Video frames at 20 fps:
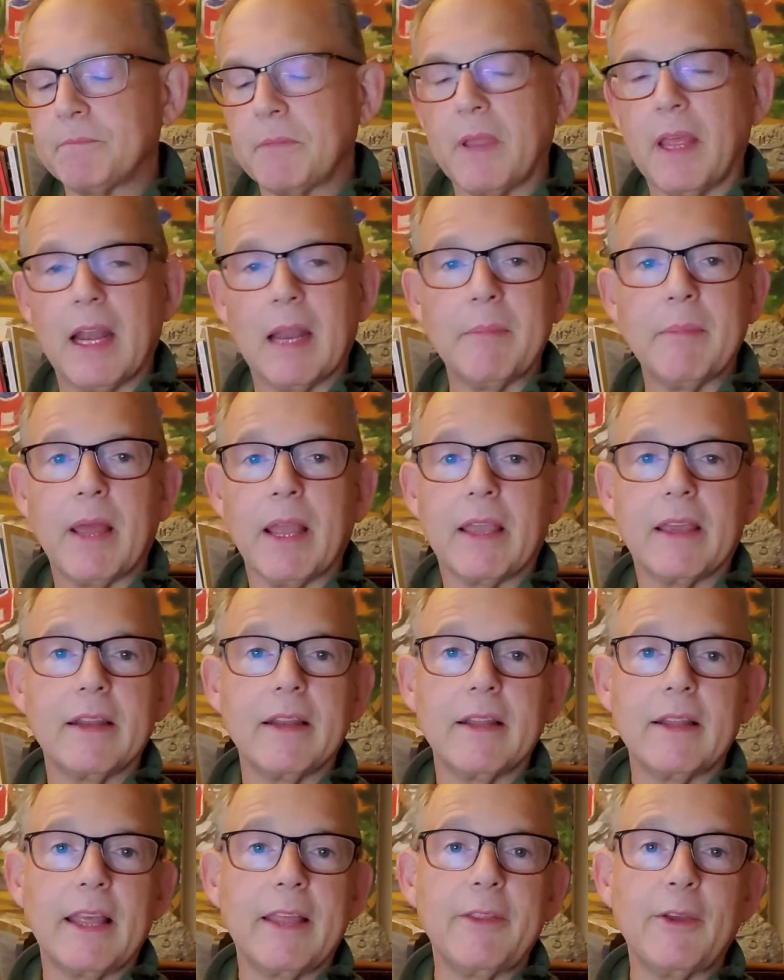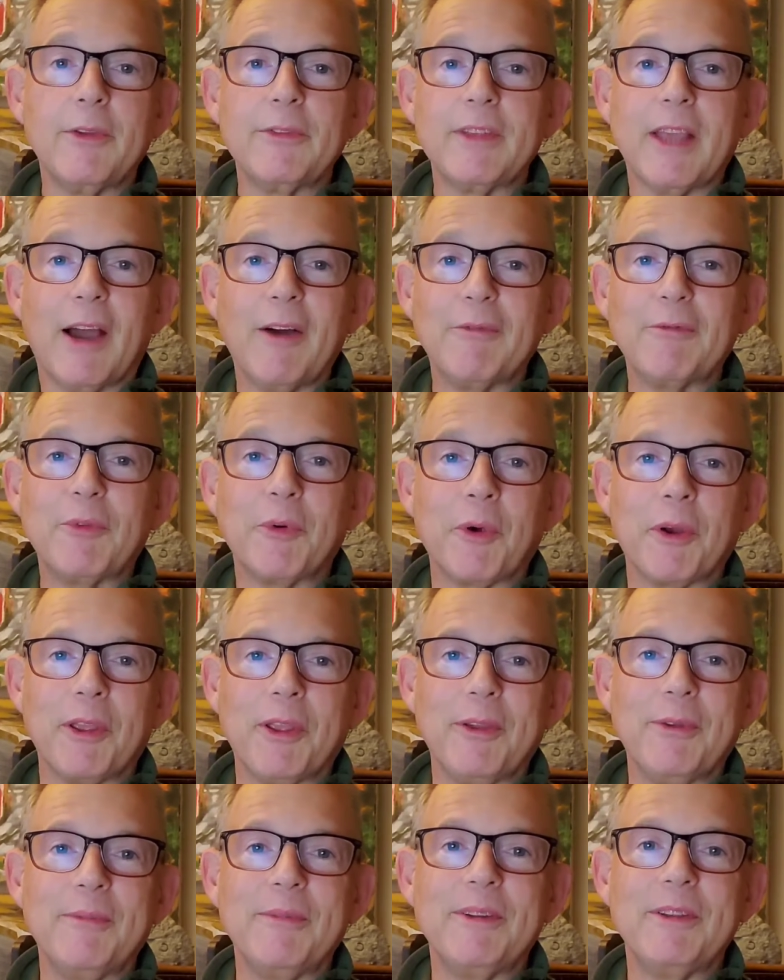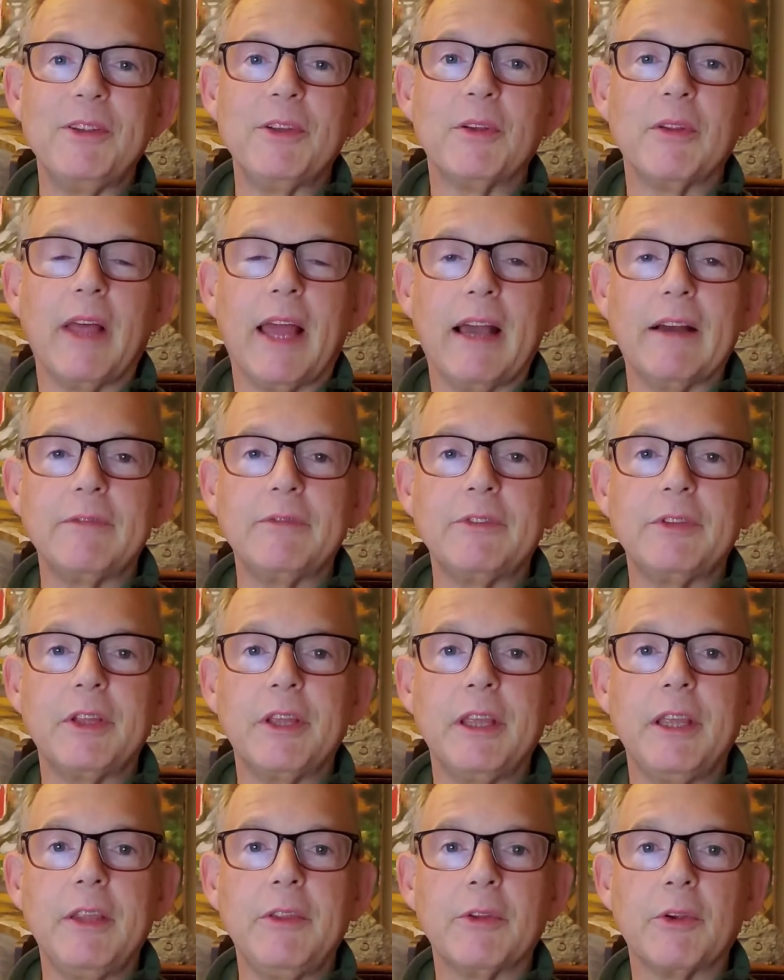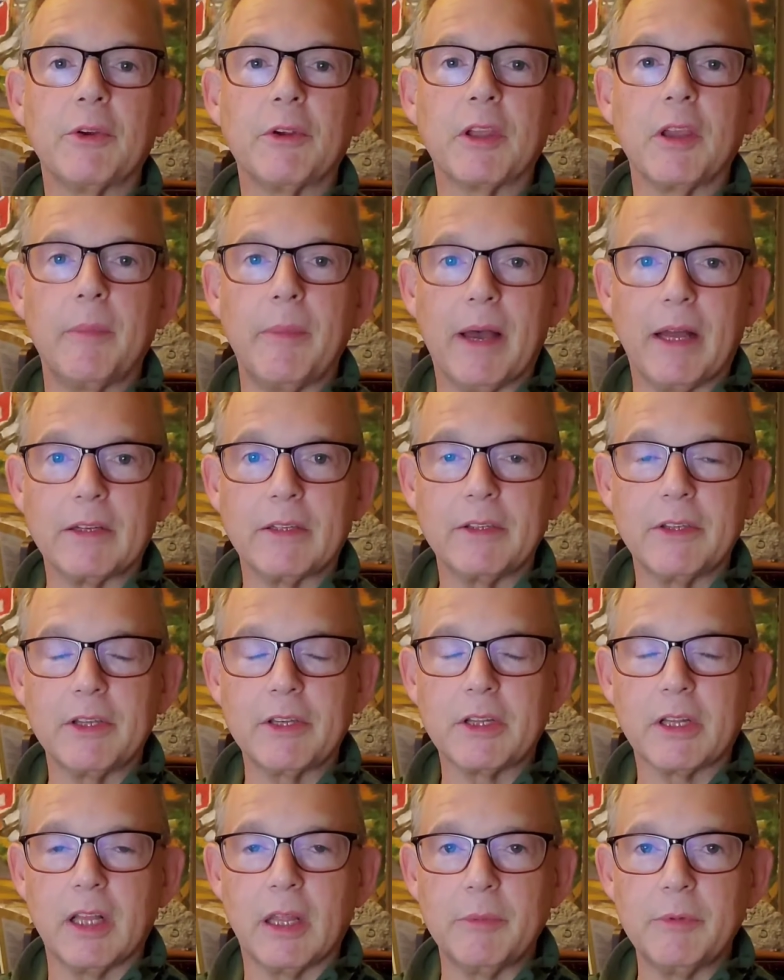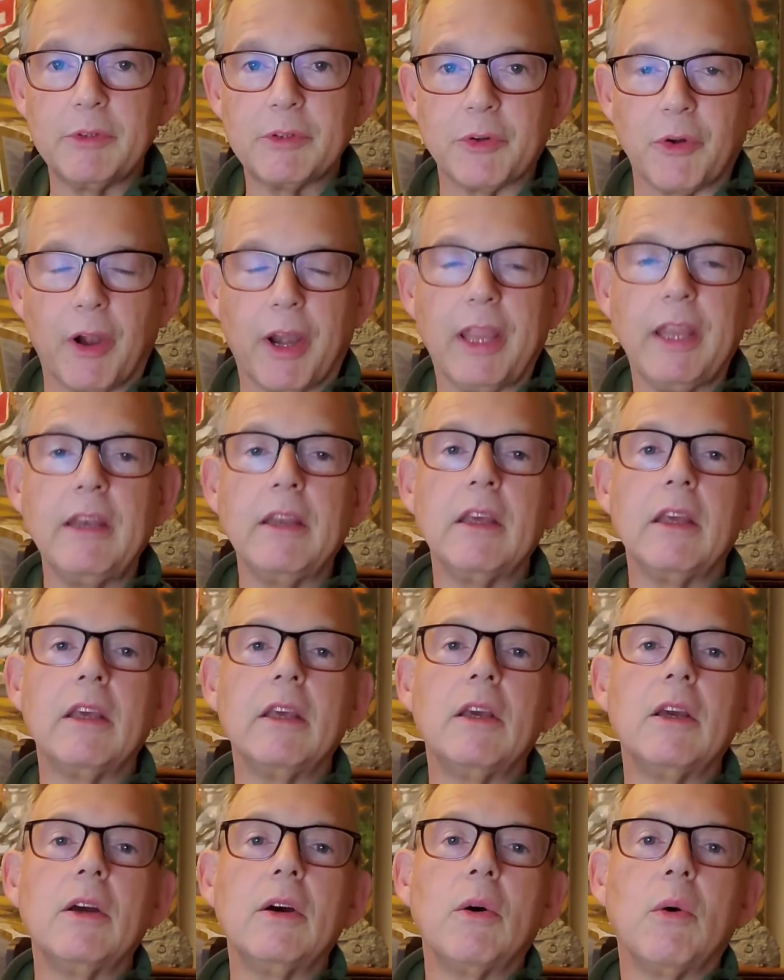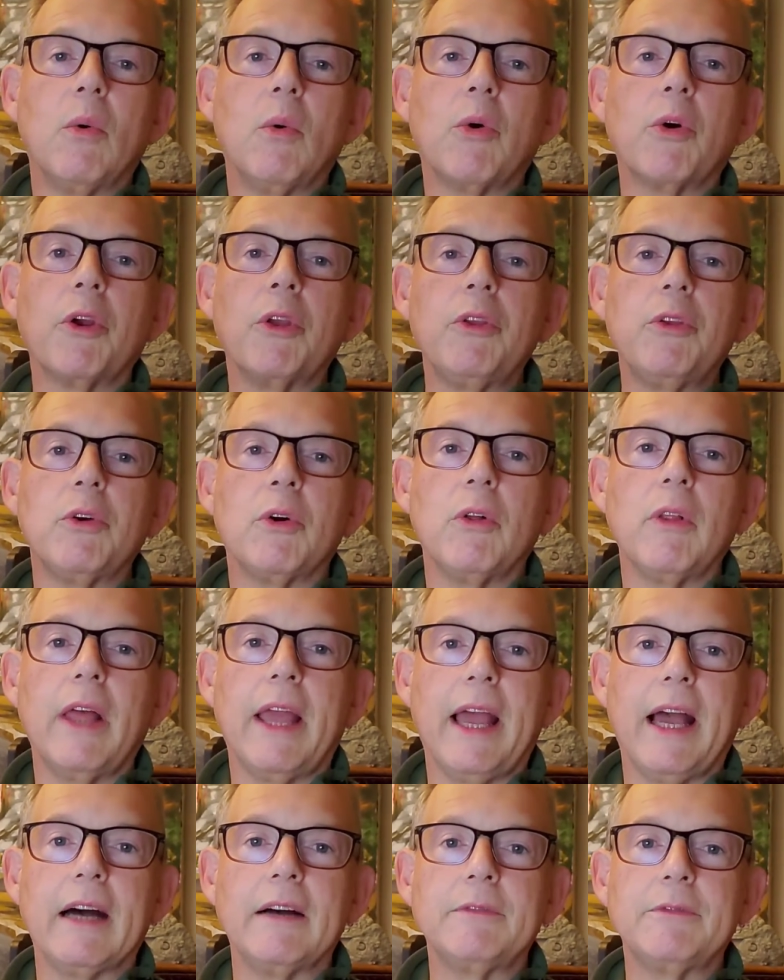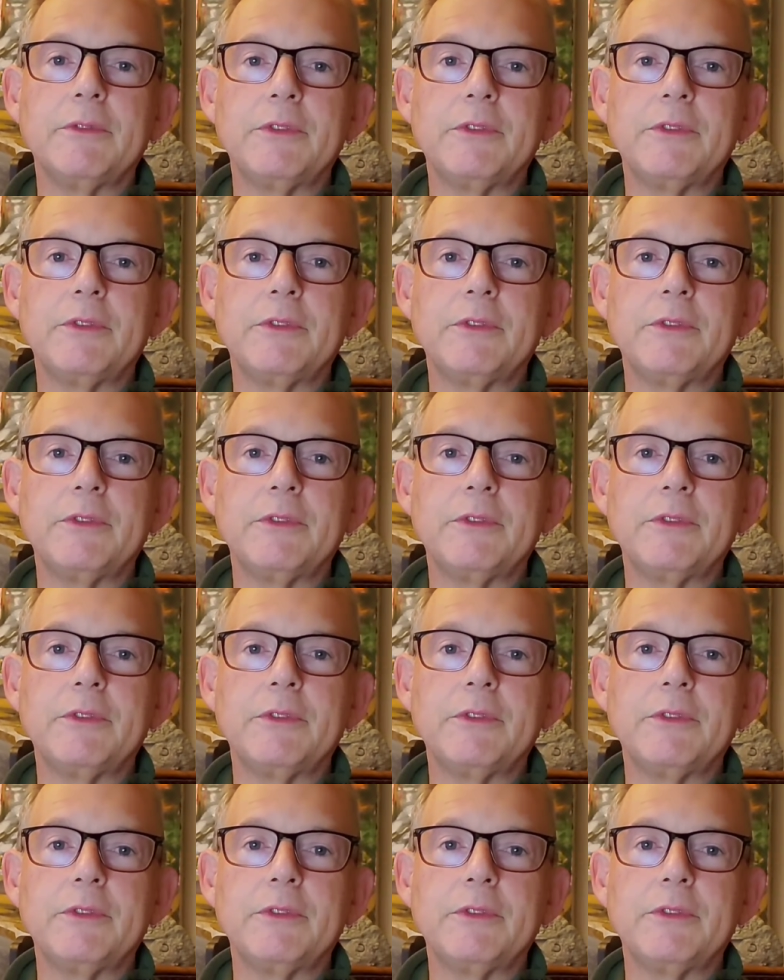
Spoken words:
And I'm not going to lay those out for you. You'll have to either come out to the club and train, or you'll have